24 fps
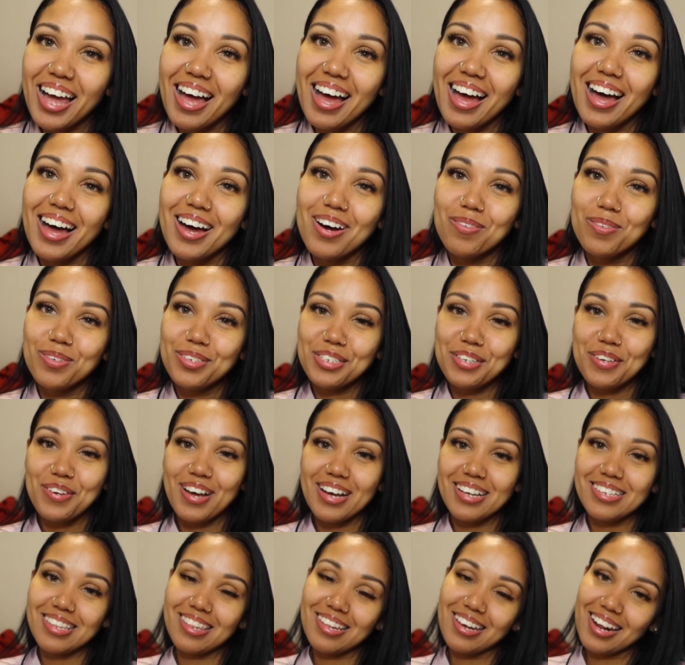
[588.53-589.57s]
I will see you
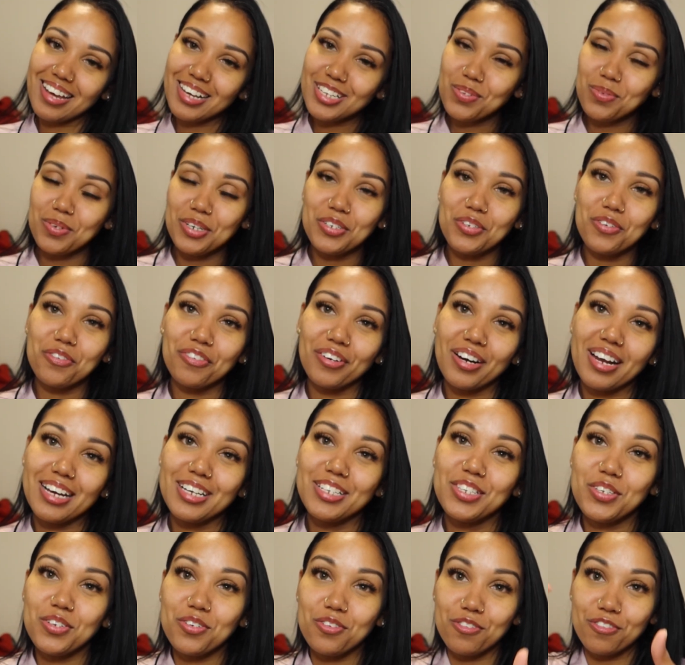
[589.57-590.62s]
guys in the next one. Don't
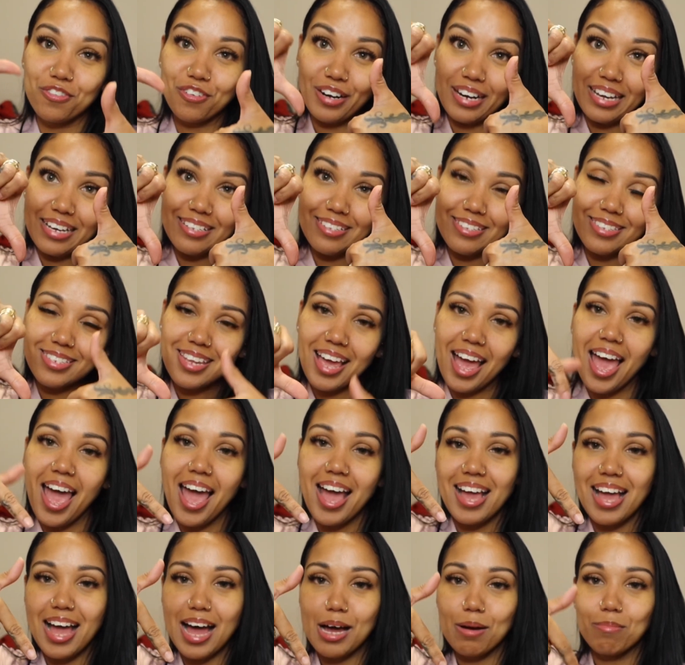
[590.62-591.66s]
forget to rate,
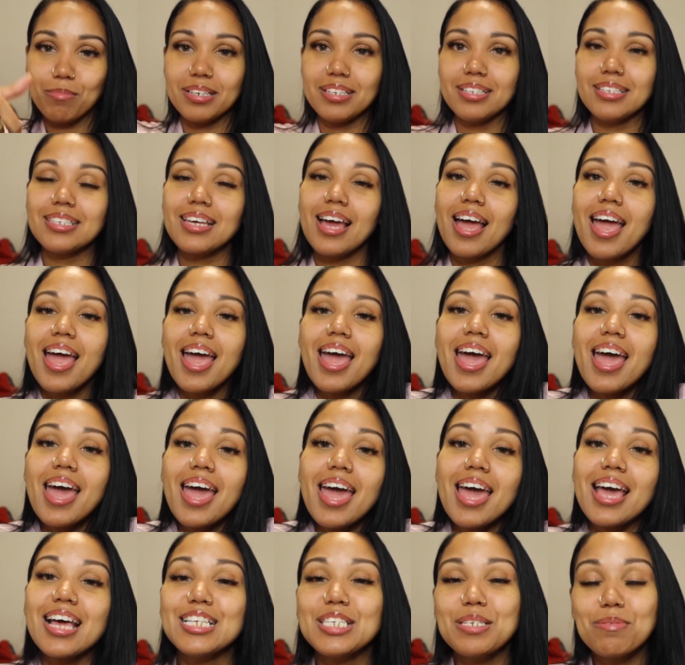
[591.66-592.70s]
comment,
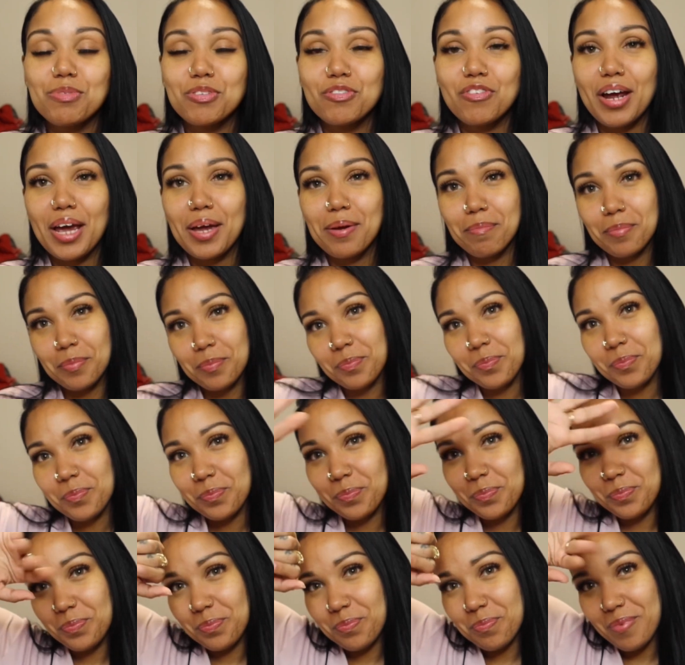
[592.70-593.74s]
and subscribe.
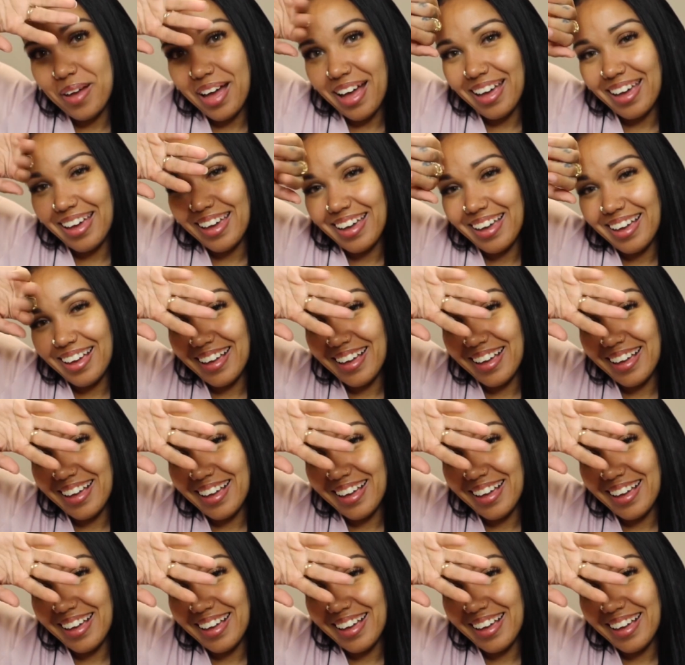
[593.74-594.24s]
Bye.